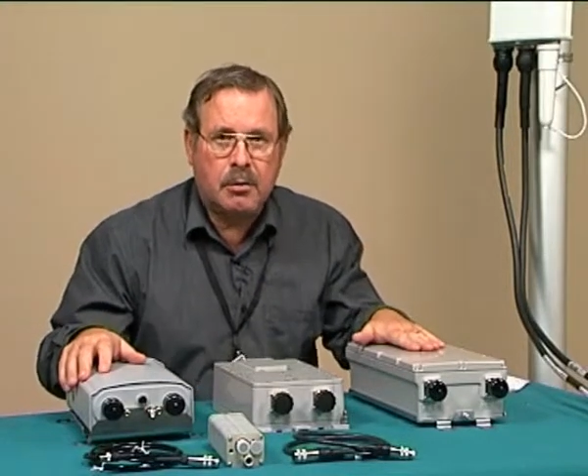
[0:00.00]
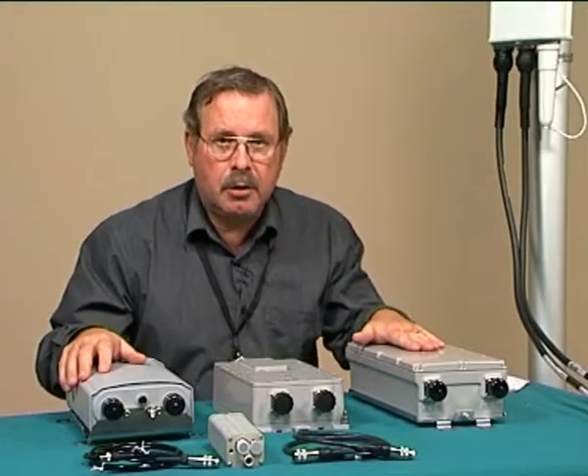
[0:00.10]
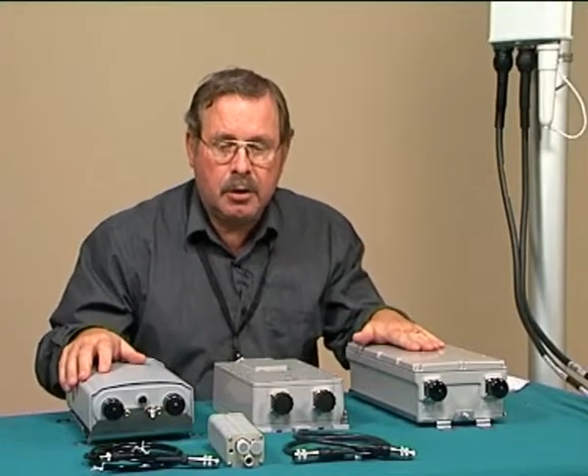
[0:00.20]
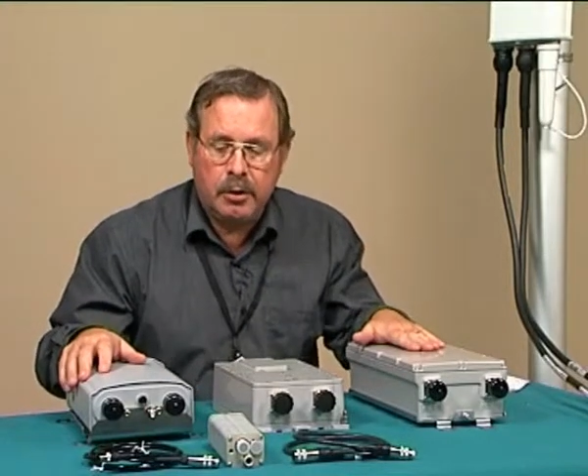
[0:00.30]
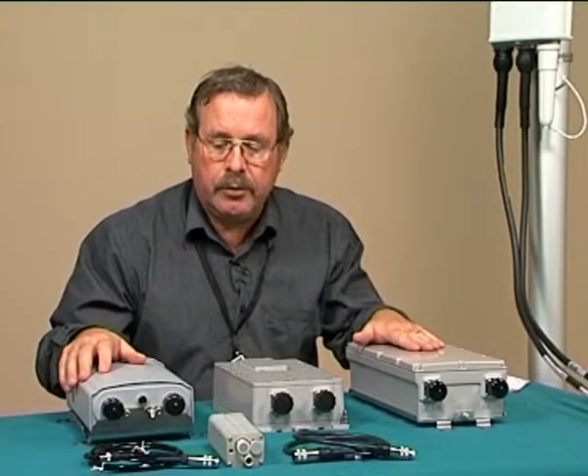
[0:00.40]

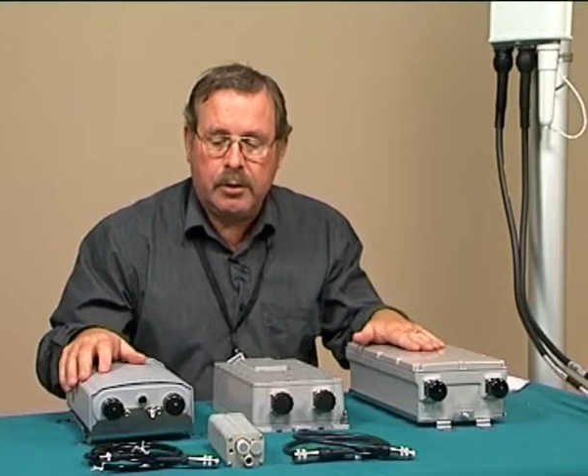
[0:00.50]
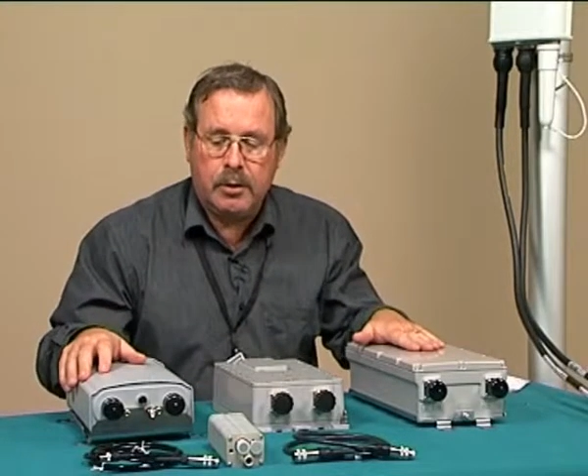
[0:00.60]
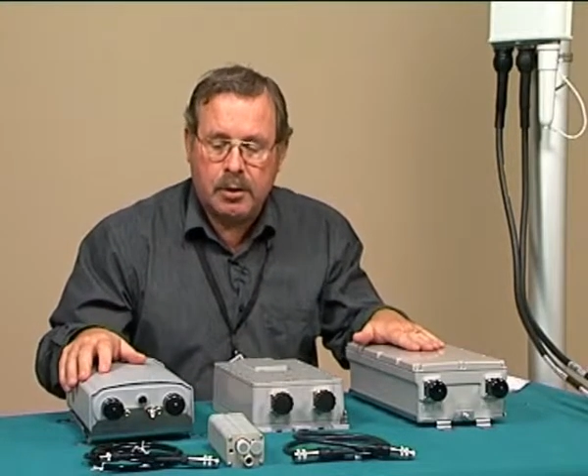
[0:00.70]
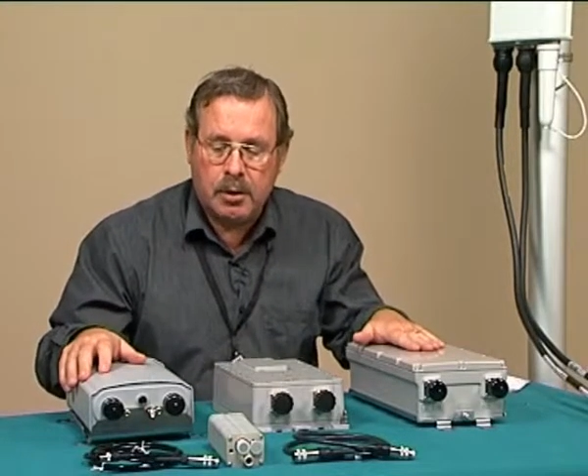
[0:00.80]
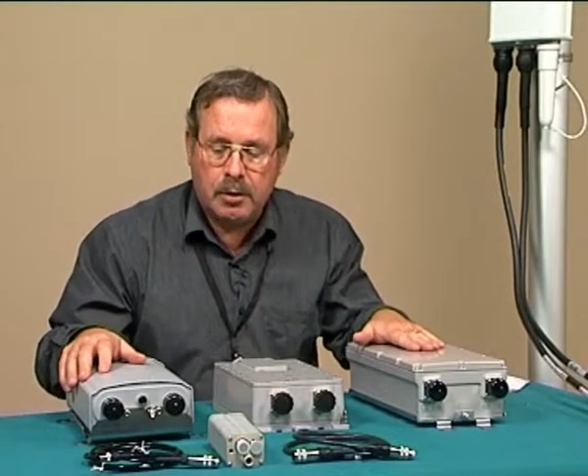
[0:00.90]
earth
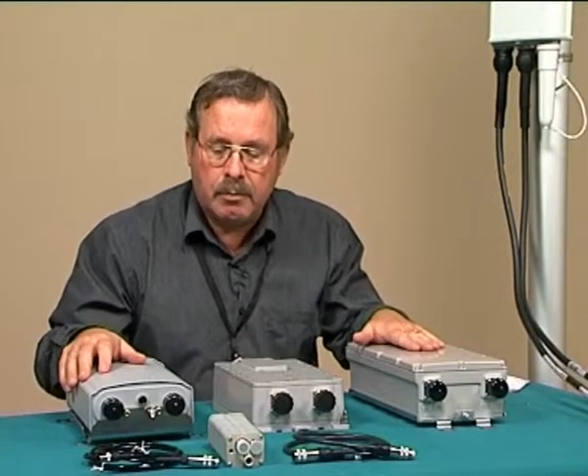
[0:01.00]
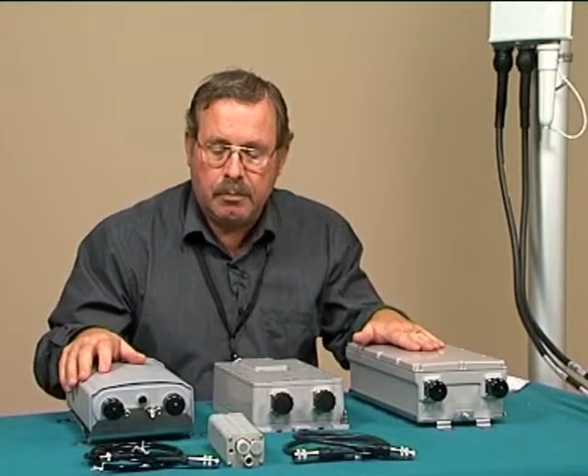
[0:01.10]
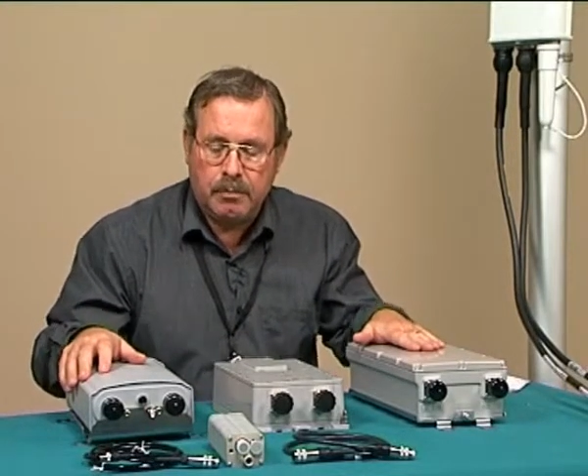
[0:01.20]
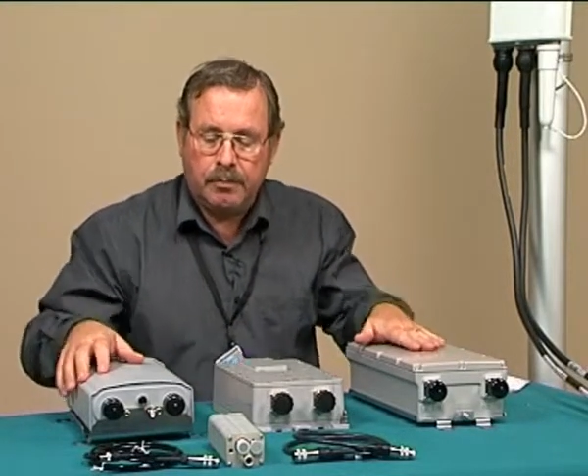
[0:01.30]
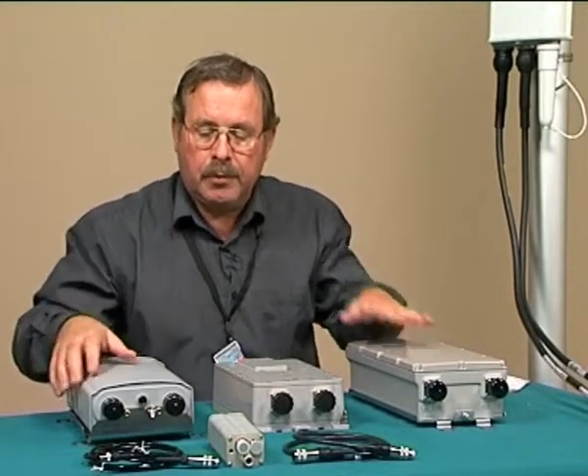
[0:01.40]
system,
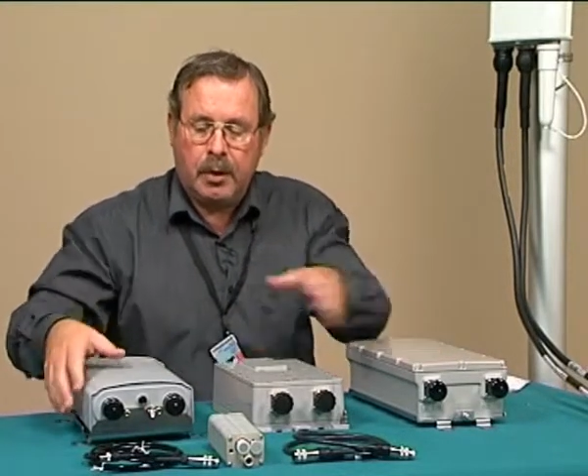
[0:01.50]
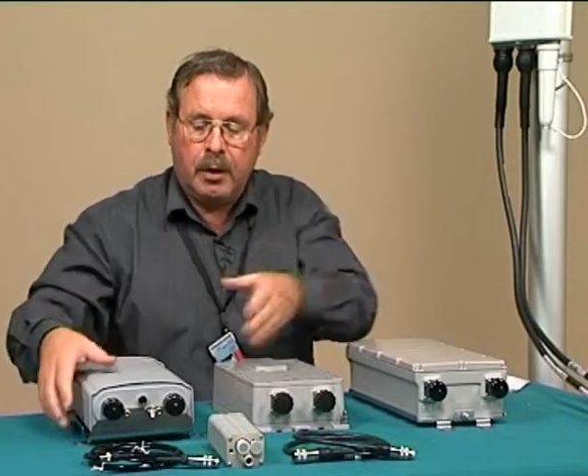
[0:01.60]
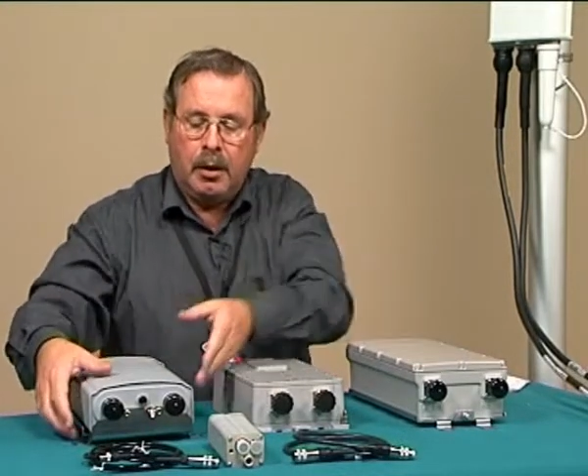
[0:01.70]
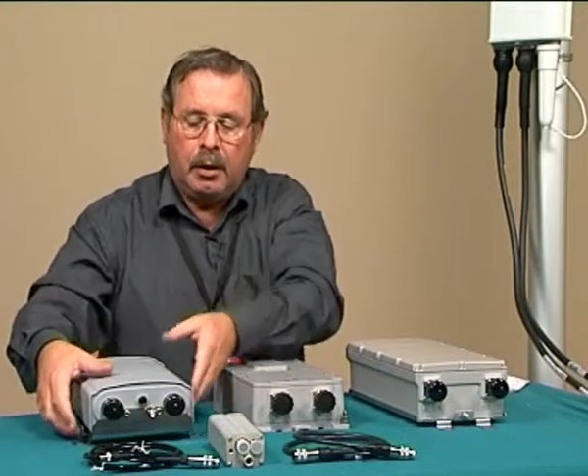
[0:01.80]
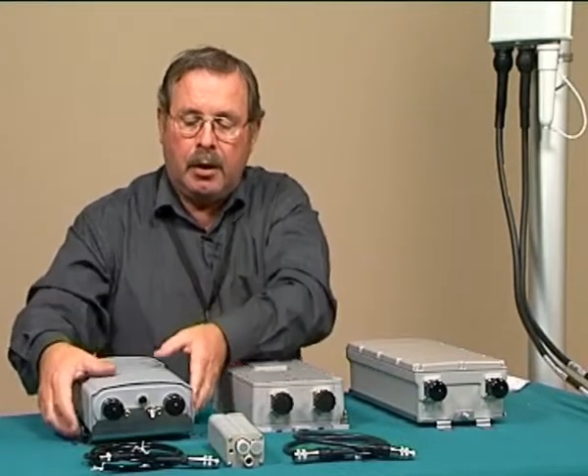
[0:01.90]

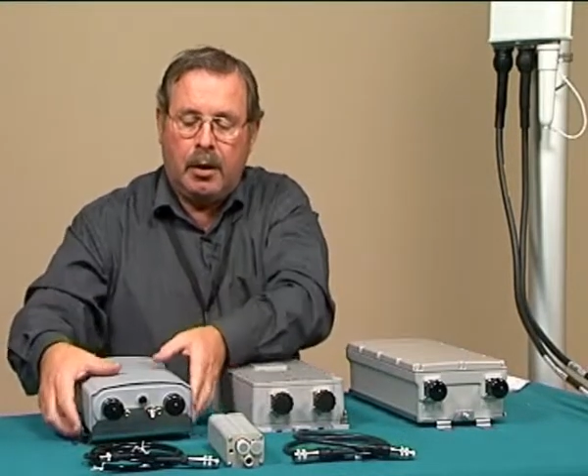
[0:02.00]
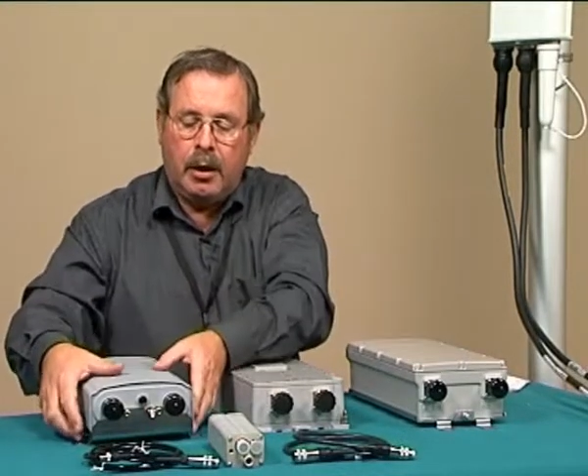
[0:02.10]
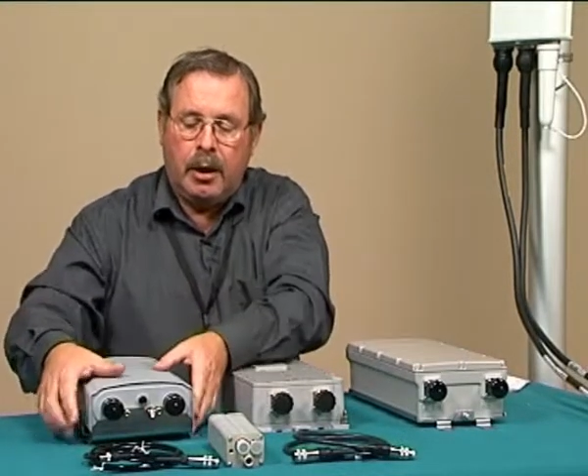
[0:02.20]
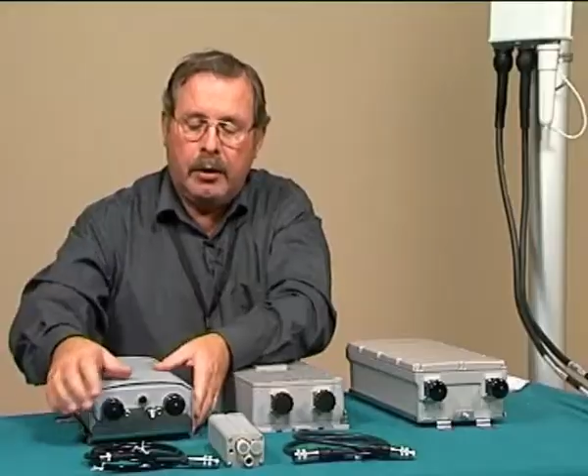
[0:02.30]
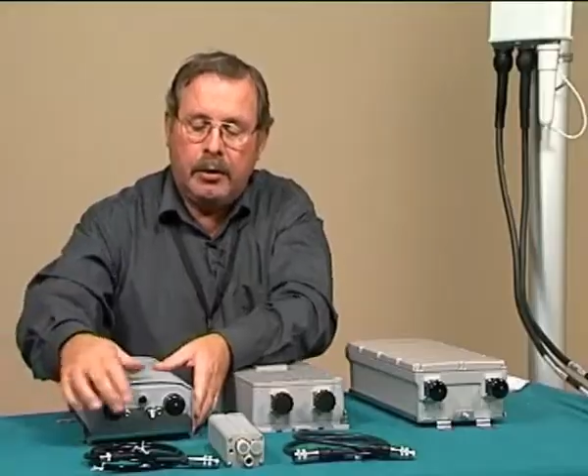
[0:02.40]
and